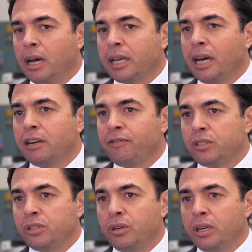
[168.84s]
cater for
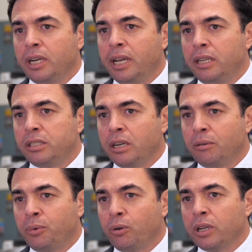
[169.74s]
student needs in a
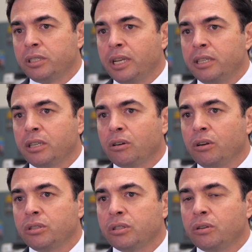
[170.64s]
broader sense
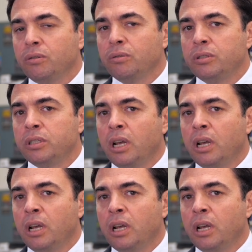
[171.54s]
across schools.